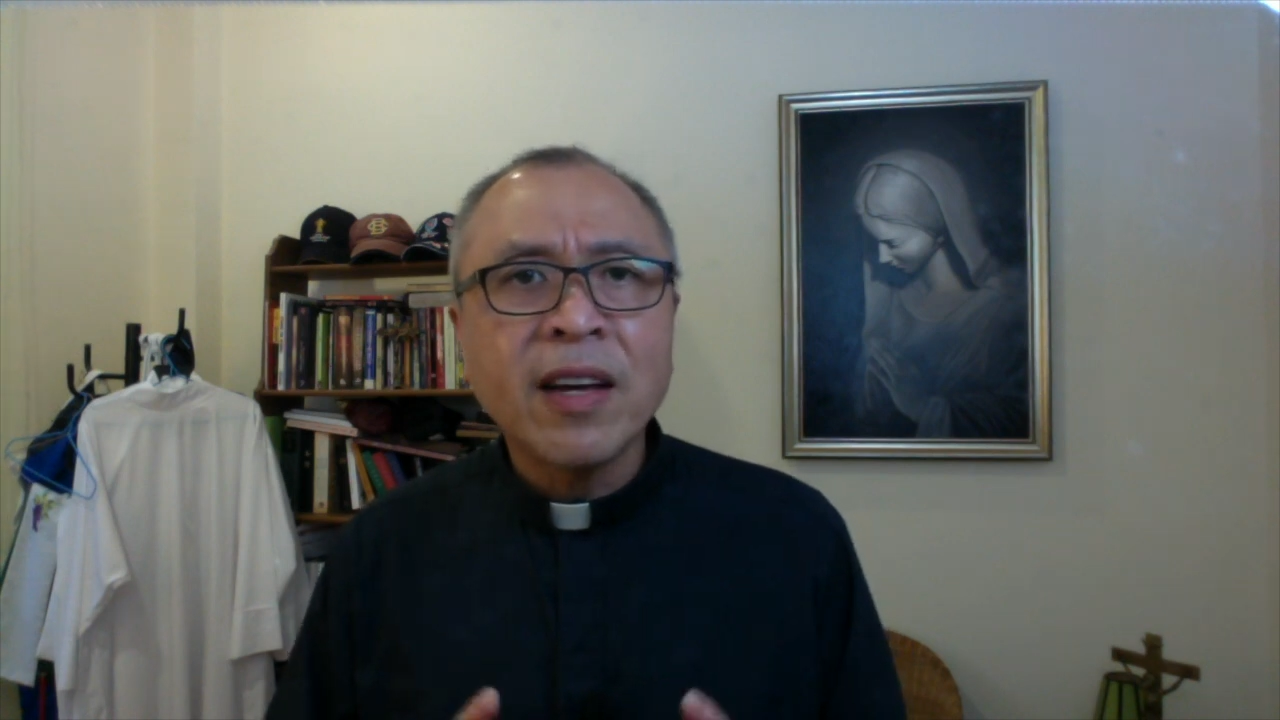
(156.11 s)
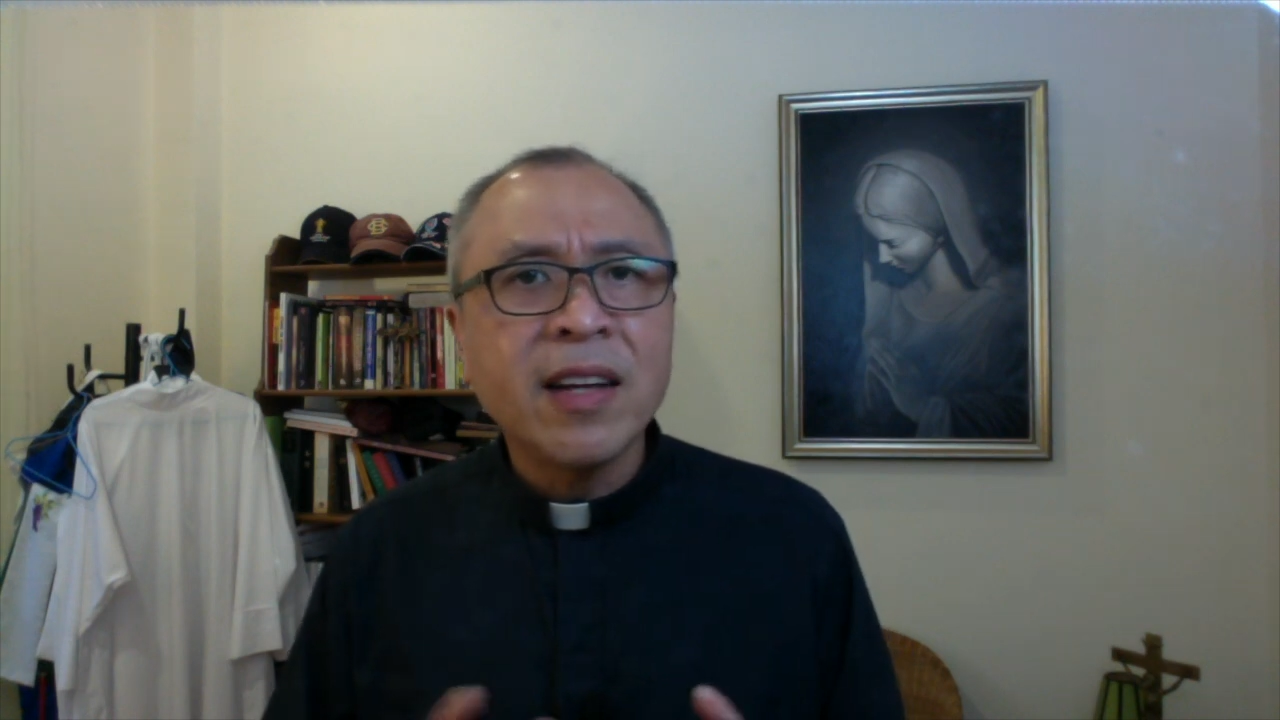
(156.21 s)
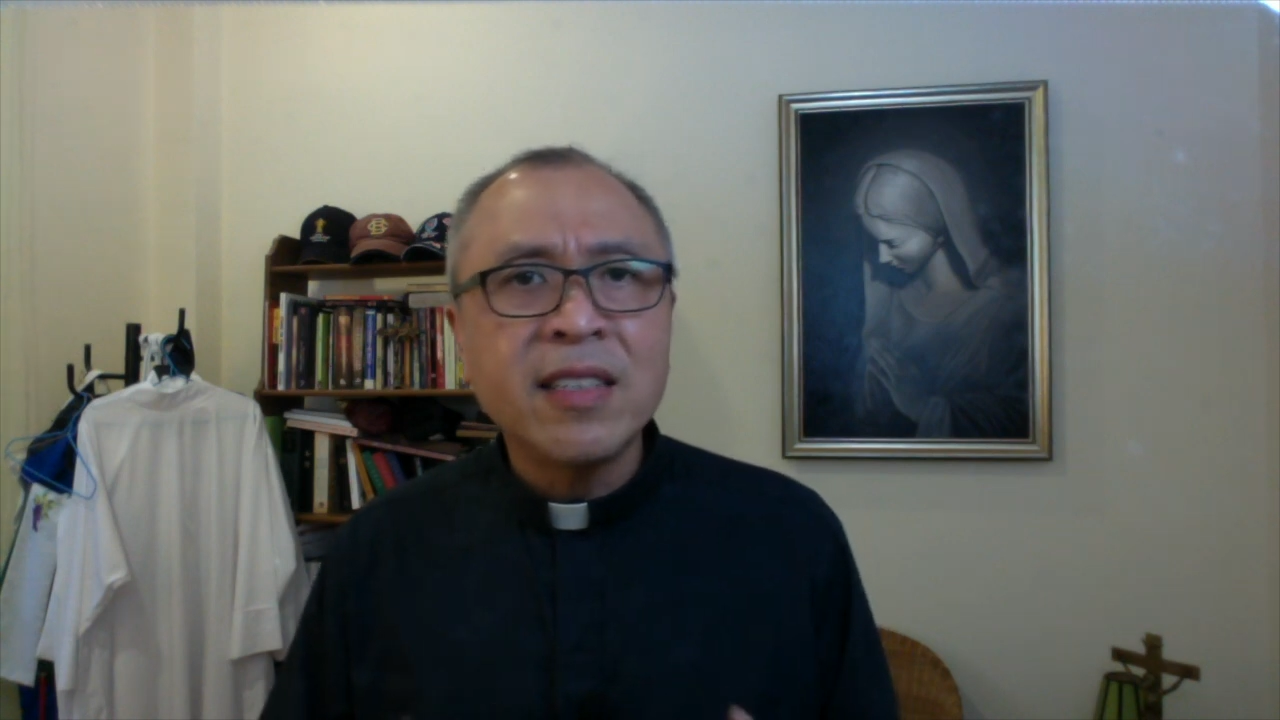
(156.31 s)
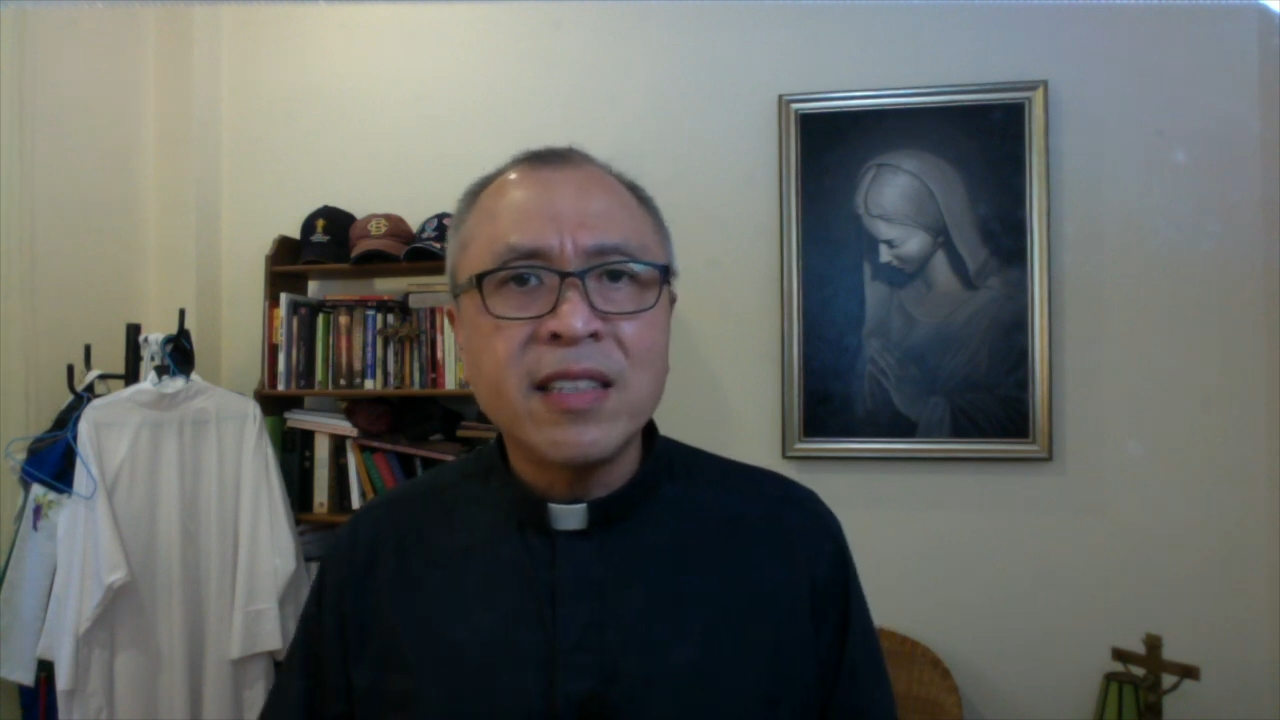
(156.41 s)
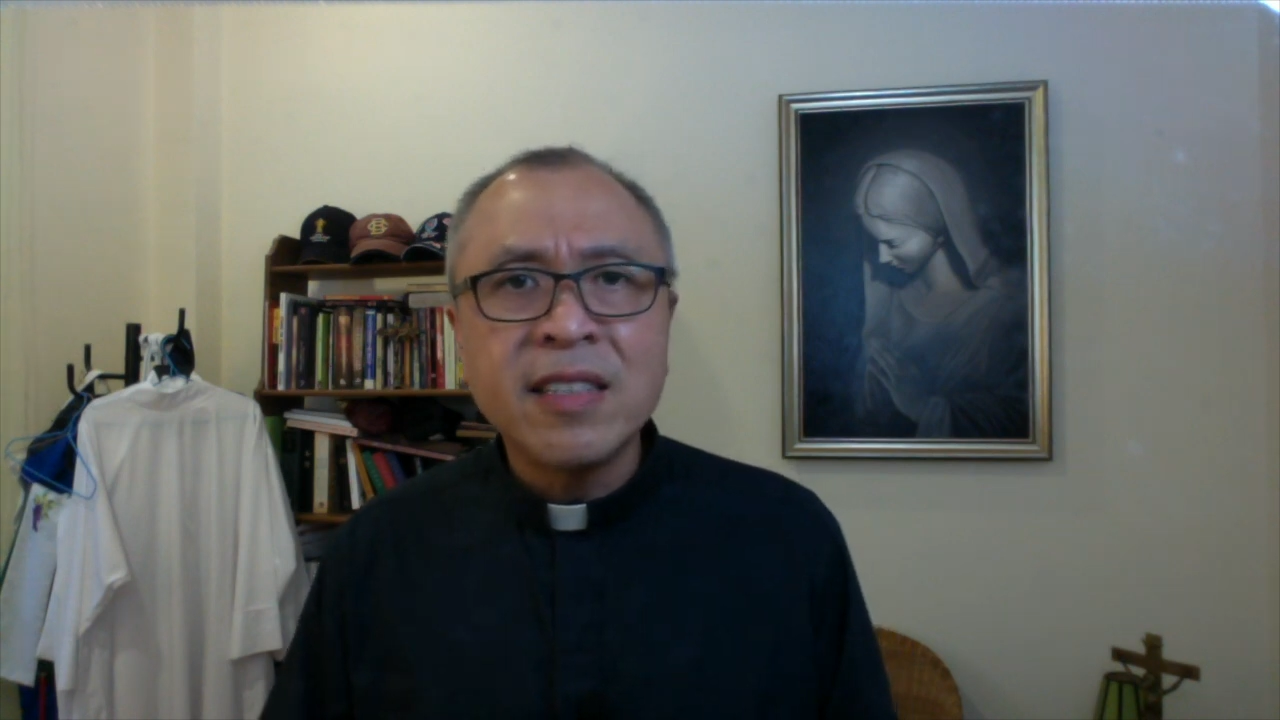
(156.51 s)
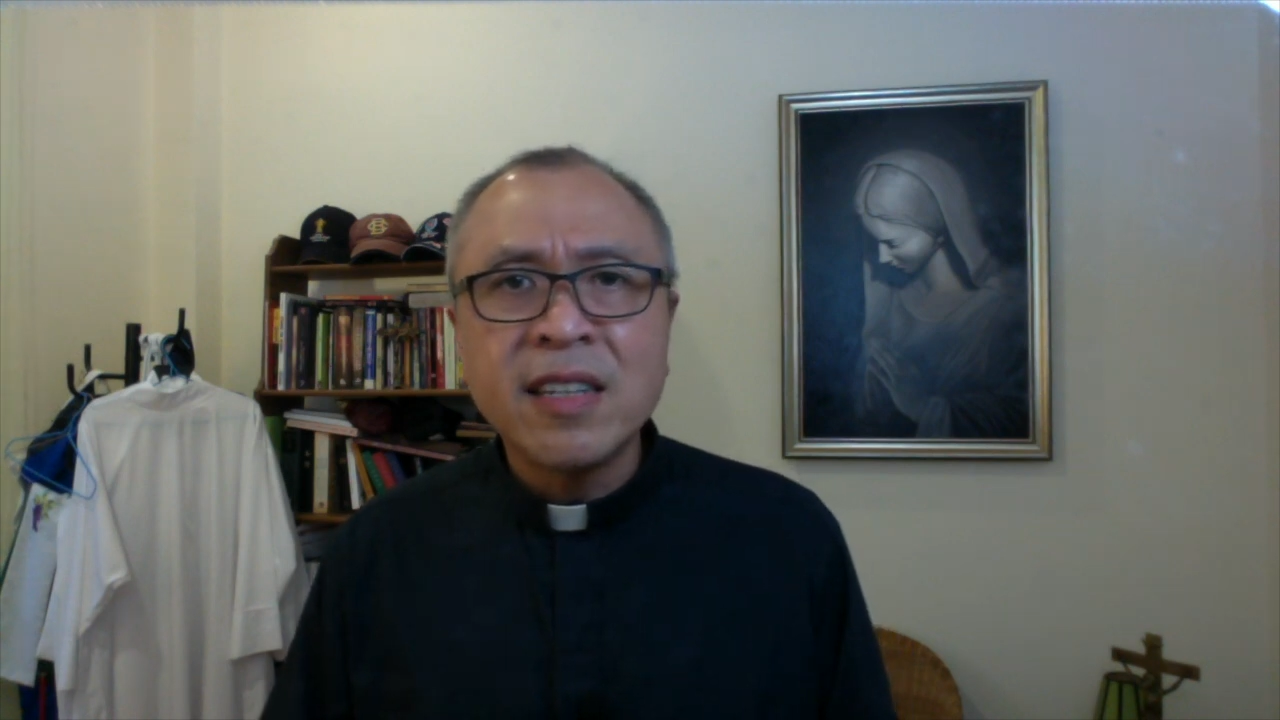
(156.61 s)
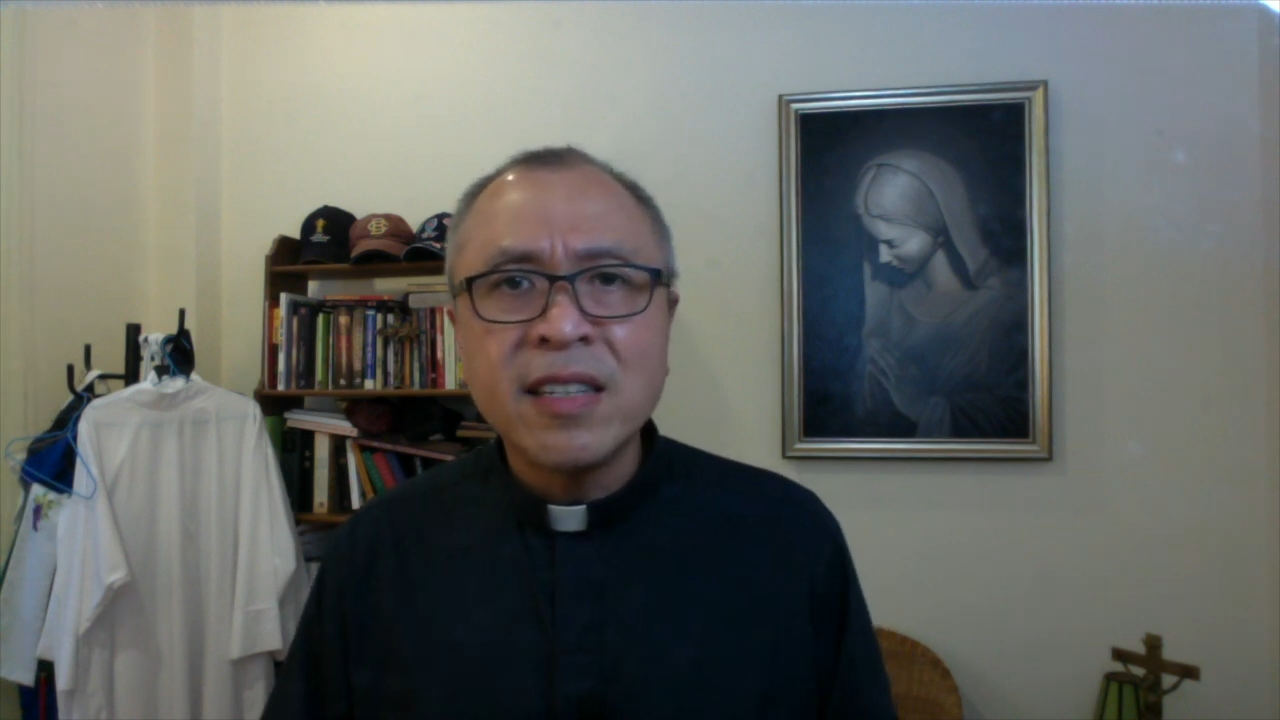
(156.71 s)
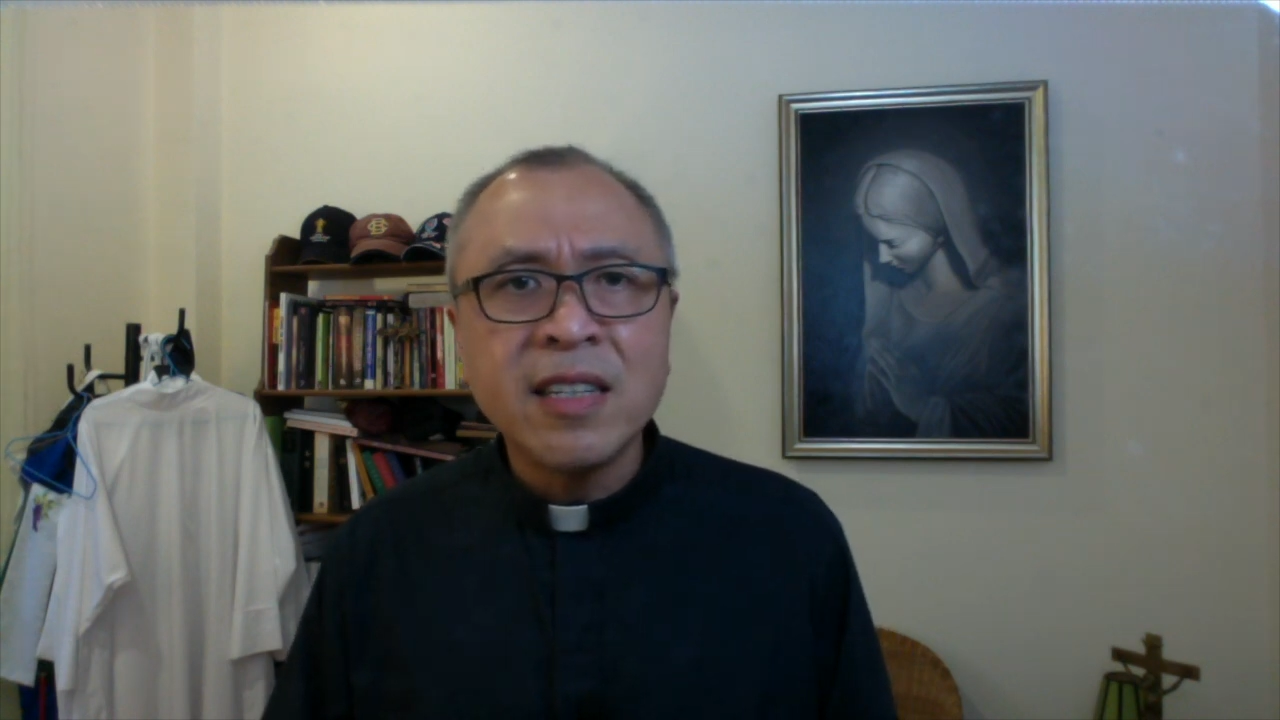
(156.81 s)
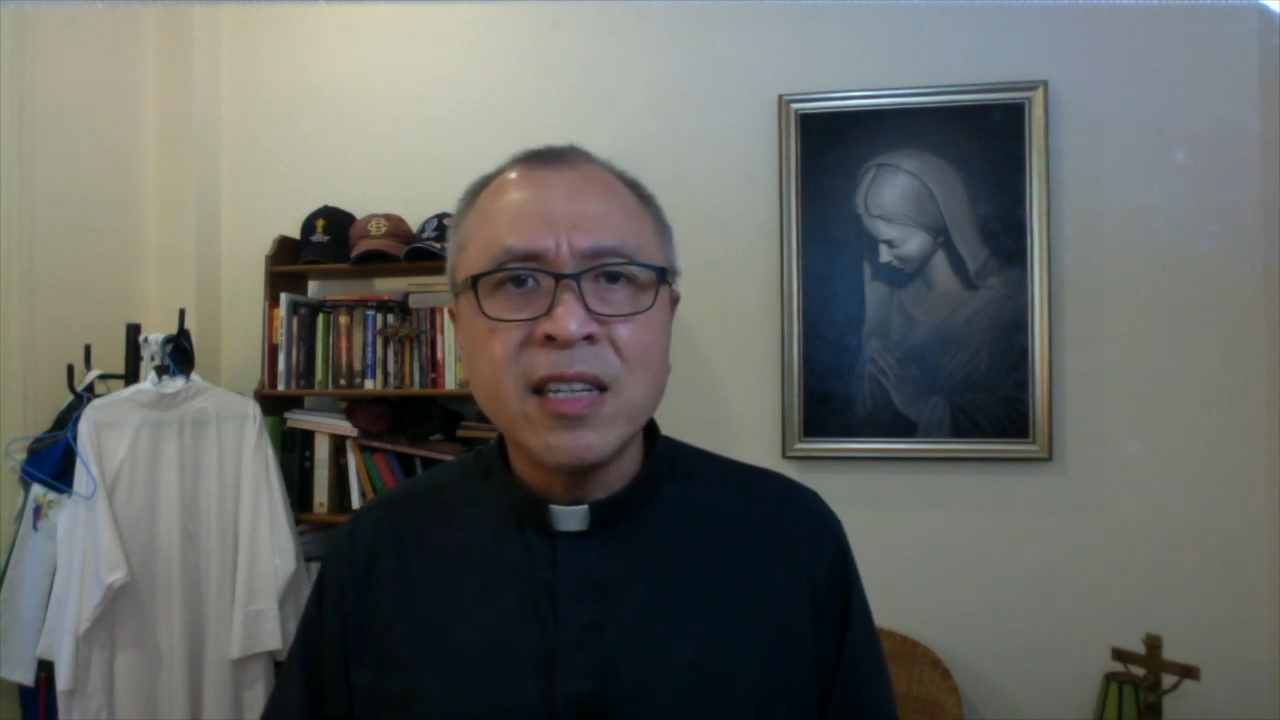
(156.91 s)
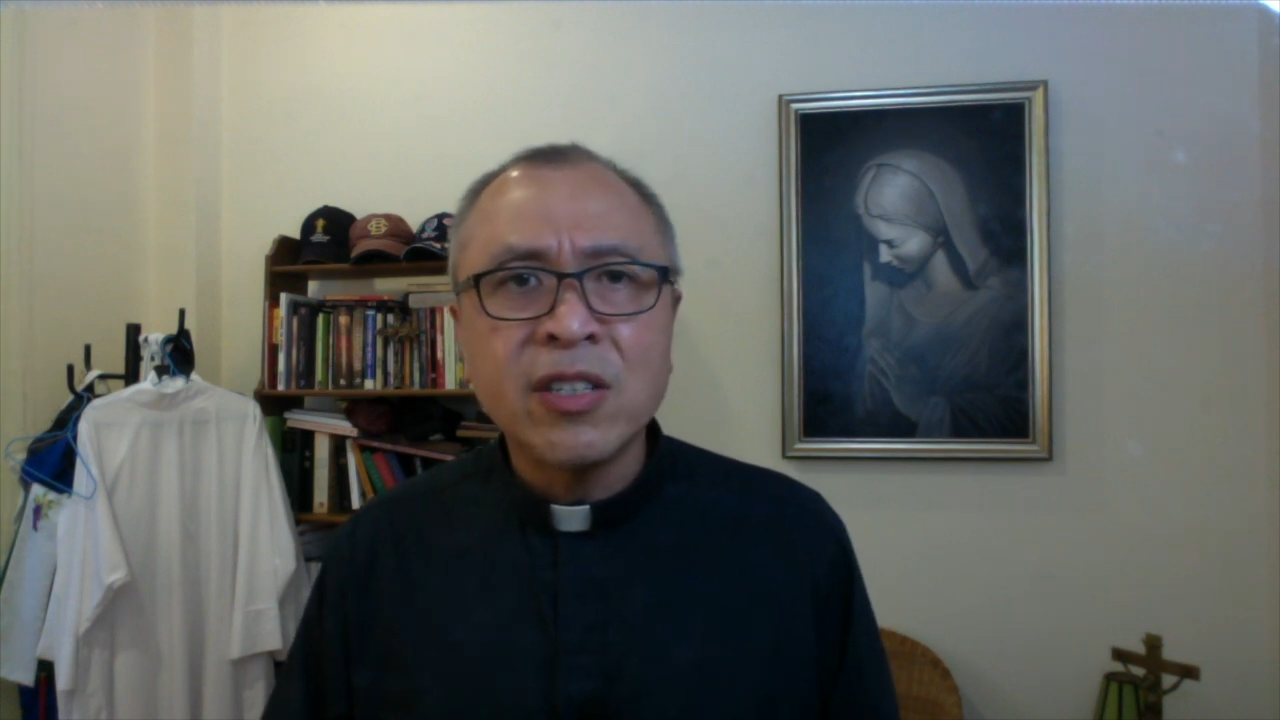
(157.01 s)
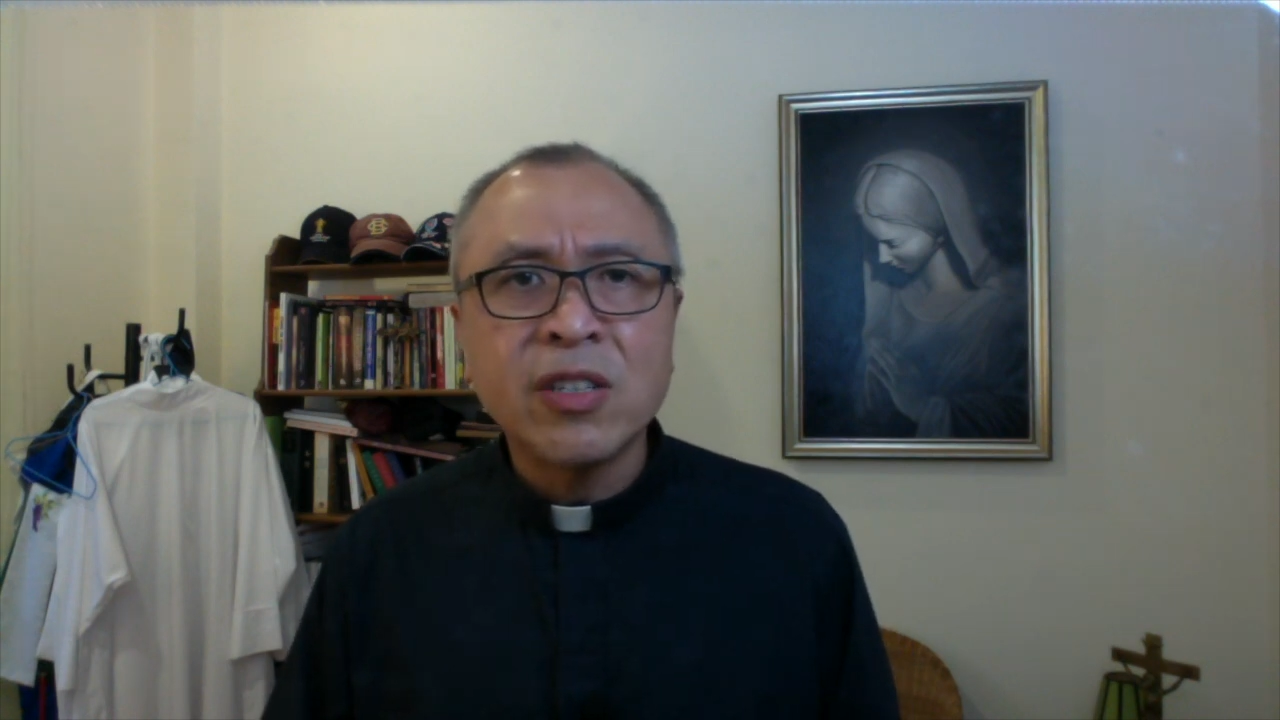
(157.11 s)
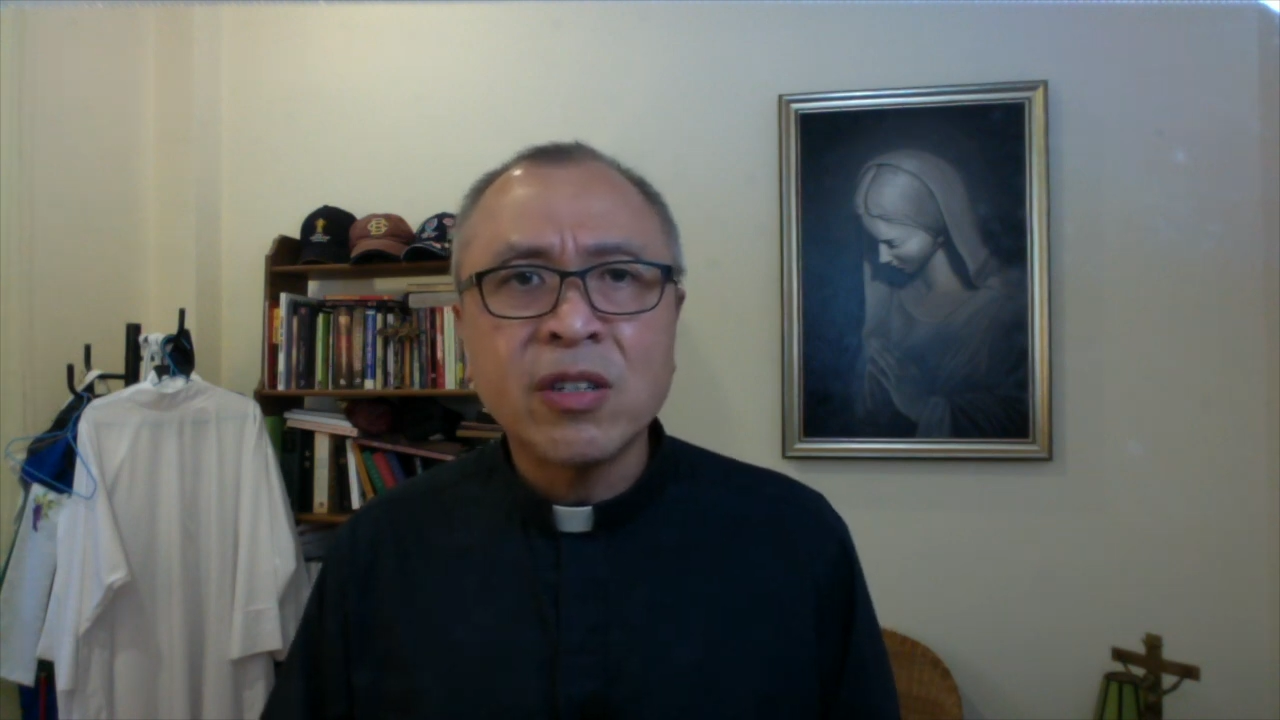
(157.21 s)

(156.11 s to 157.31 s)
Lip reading: consistency